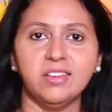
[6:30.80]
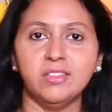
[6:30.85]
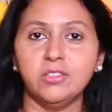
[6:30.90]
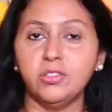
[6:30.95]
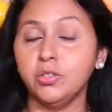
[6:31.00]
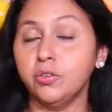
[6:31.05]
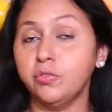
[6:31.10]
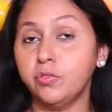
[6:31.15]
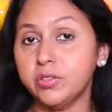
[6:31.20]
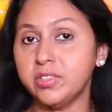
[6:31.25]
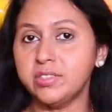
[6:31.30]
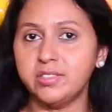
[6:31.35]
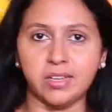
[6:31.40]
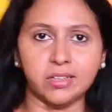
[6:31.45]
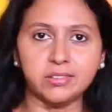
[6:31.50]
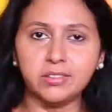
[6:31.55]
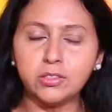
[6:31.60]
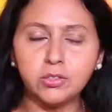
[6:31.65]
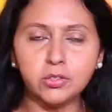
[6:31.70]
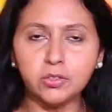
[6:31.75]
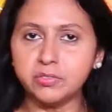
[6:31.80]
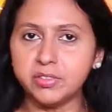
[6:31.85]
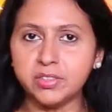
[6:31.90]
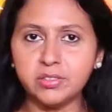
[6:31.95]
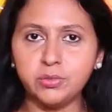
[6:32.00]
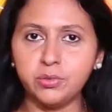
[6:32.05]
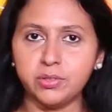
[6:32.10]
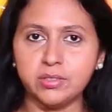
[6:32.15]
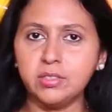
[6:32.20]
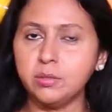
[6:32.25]
So for the success of
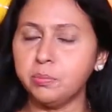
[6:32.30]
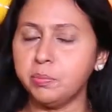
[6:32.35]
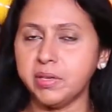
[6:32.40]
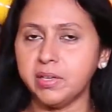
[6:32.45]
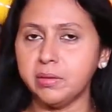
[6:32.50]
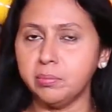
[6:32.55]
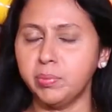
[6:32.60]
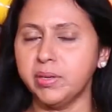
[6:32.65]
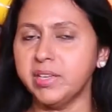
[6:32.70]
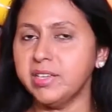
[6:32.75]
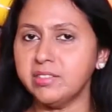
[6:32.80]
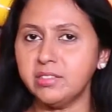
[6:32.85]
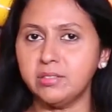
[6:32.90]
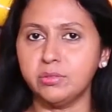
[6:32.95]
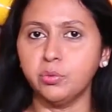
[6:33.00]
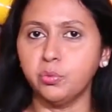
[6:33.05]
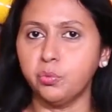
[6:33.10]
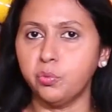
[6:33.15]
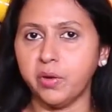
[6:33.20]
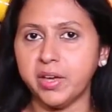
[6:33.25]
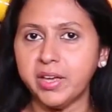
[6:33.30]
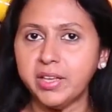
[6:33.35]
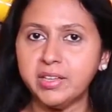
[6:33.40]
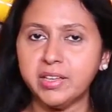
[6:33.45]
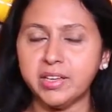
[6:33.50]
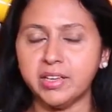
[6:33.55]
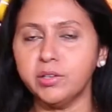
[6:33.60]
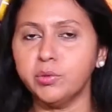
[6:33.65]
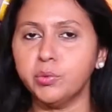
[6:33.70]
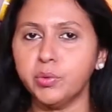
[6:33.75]
this recipe, please weigh
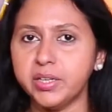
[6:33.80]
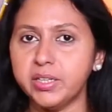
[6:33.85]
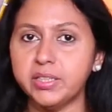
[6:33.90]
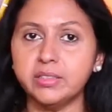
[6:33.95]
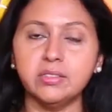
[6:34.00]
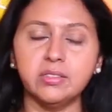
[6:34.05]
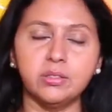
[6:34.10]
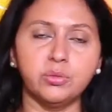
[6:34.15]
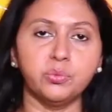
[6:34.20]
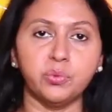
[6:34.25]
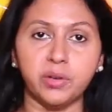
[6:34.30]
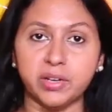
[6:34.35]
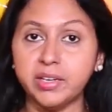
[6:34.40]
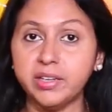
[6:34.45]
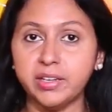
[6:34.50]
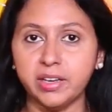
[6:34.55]
the ingredients very